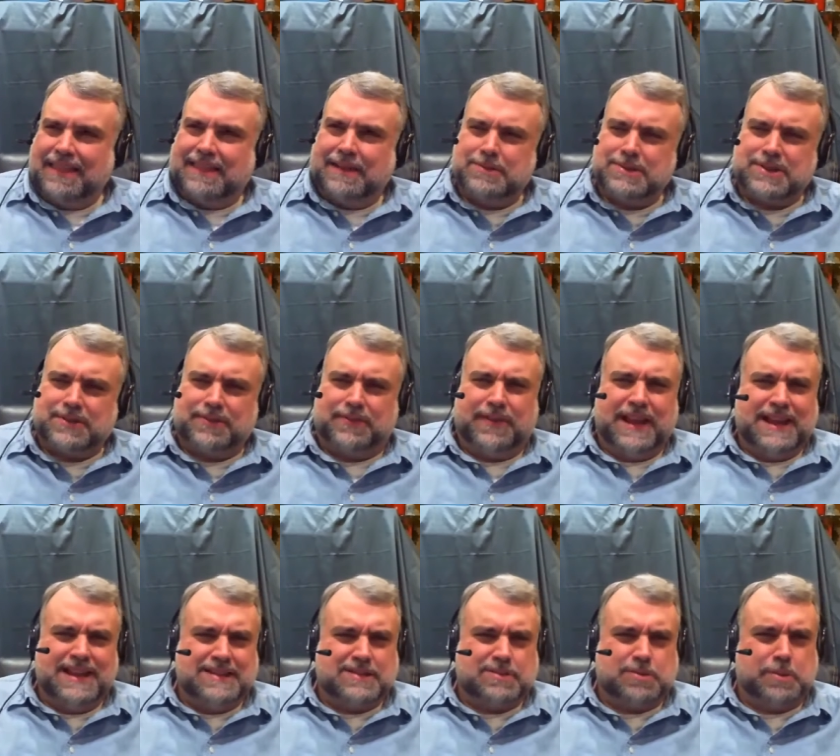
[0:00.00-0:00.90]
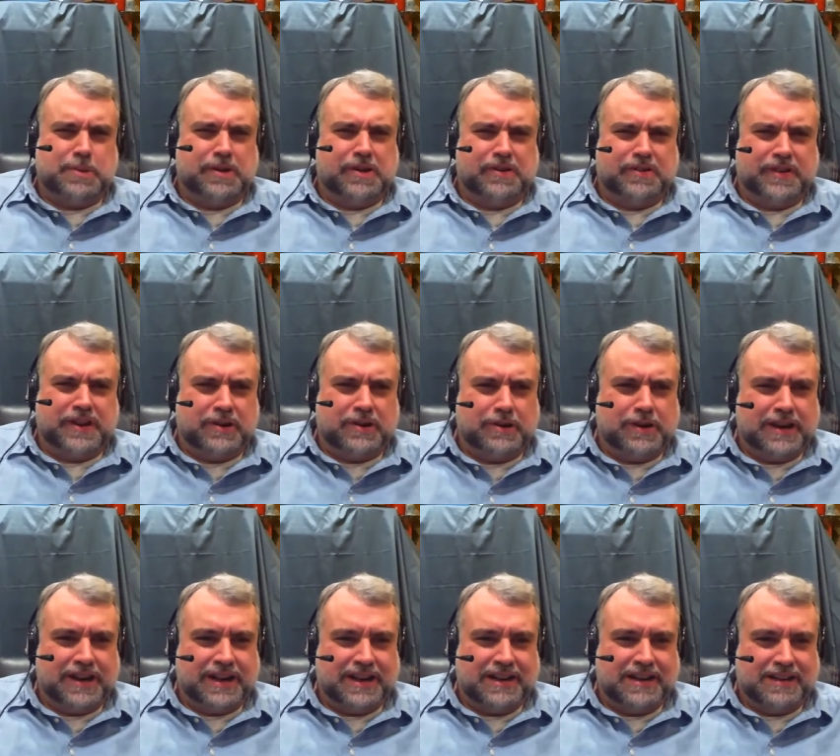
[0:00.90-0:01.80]
was a phase when we were
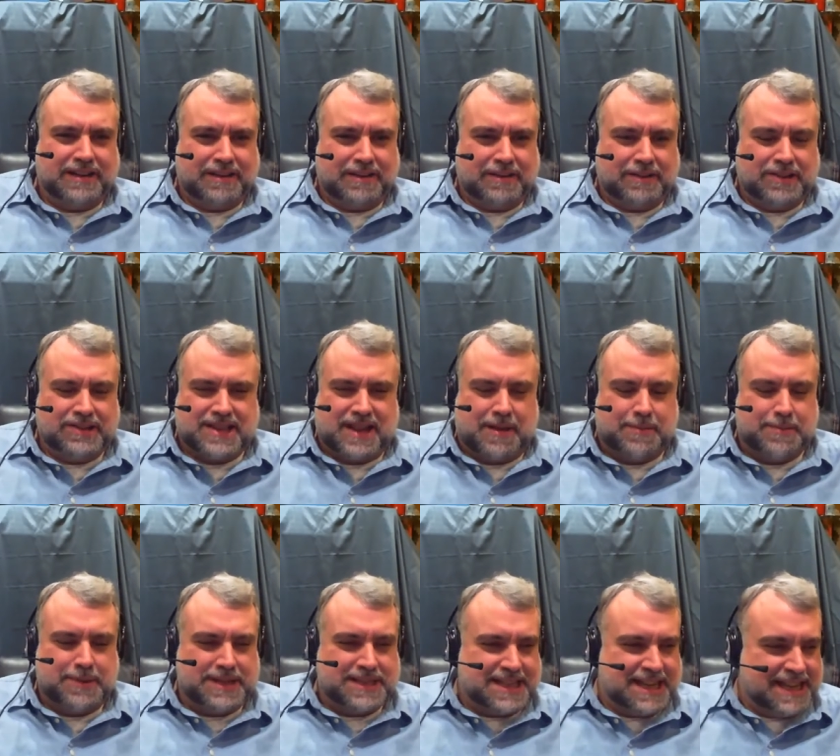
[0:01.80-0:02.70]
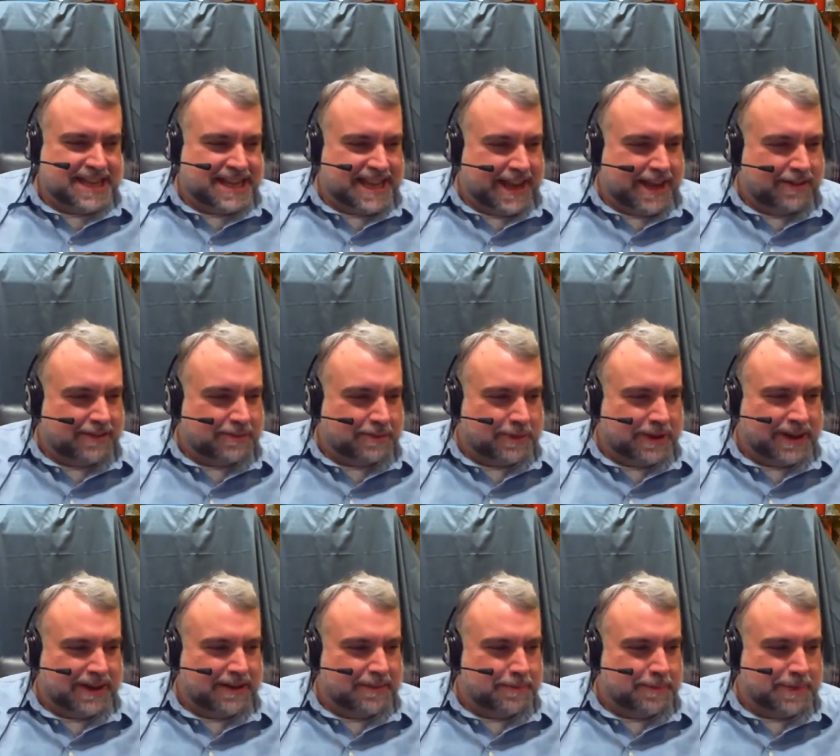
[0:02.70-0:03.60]
recording Zombie Takeout
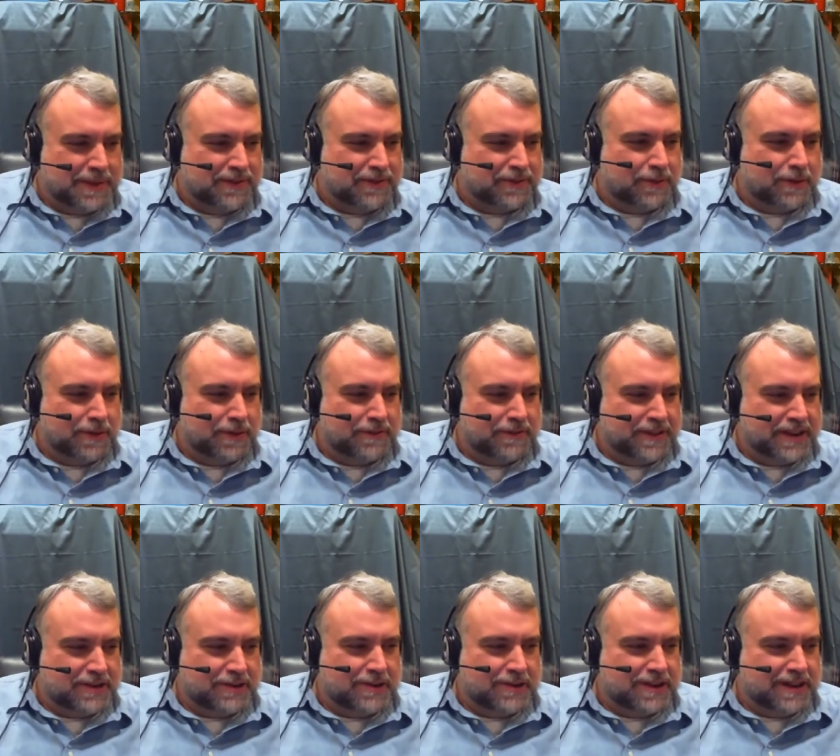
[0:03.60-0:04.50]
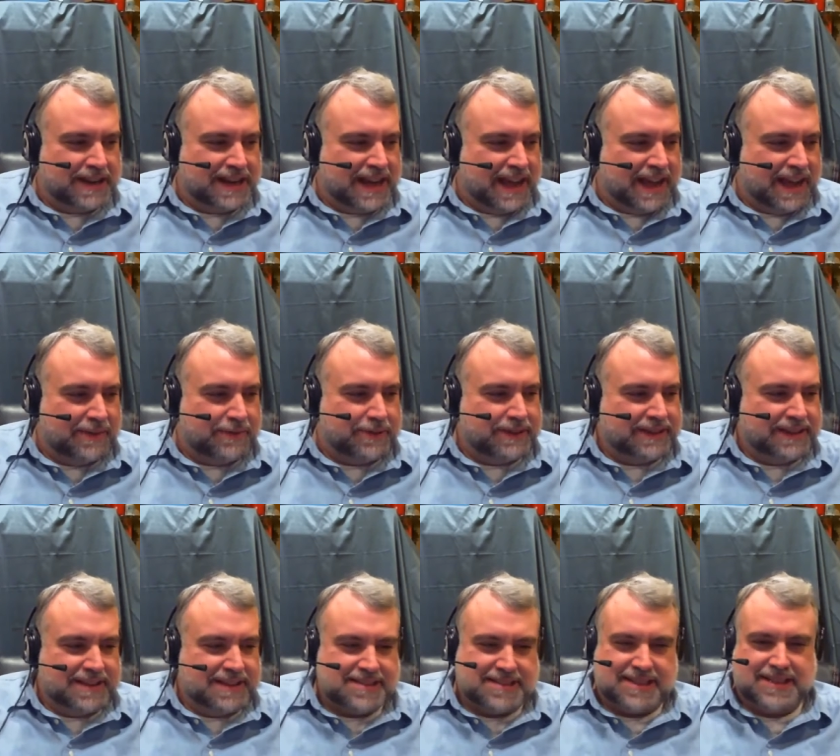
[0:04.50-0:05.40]
where before recording I would
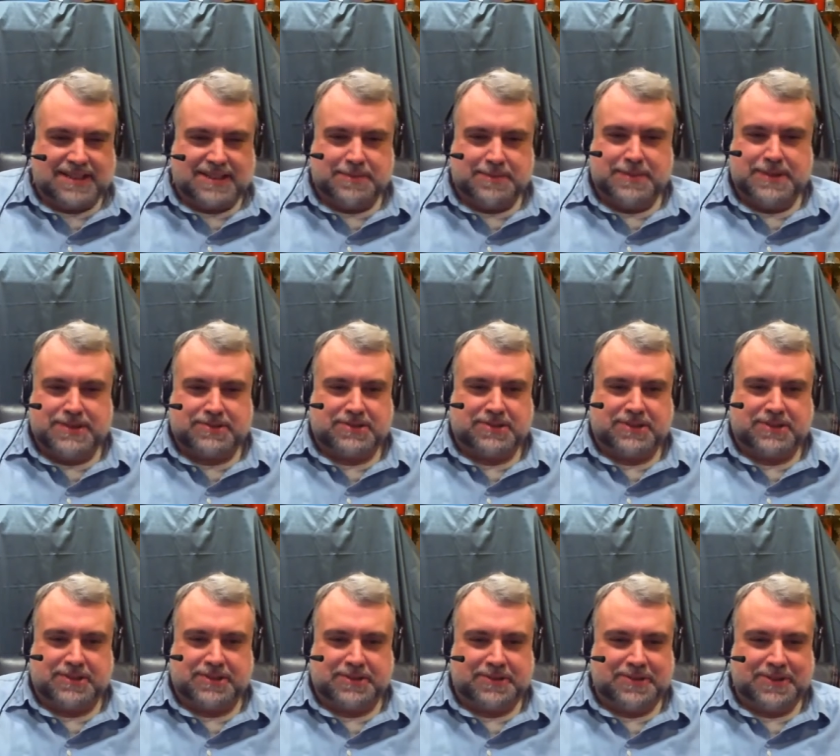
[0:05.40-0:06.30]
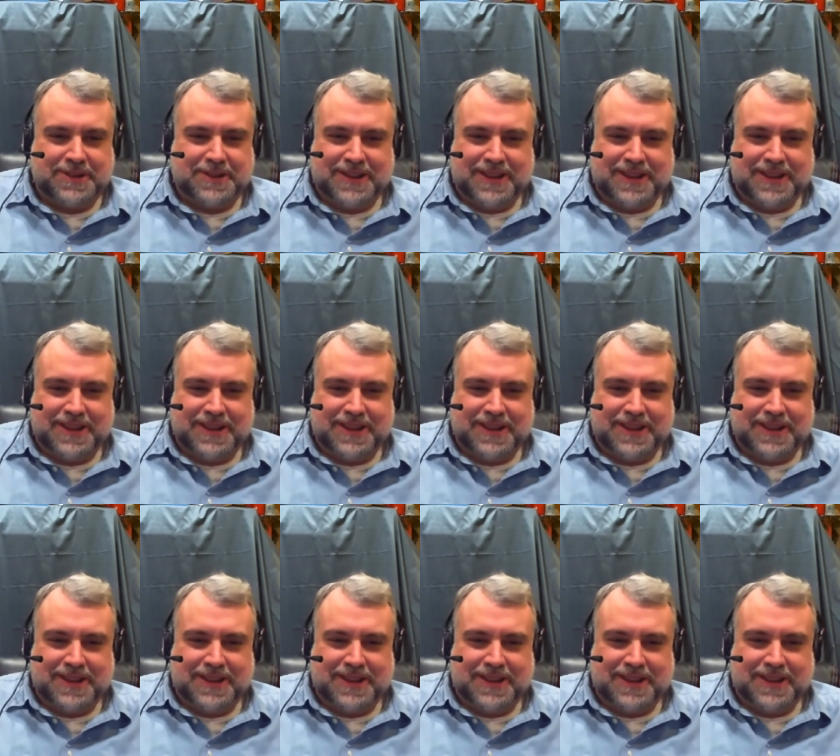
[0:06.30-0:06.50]
listen to Misirlou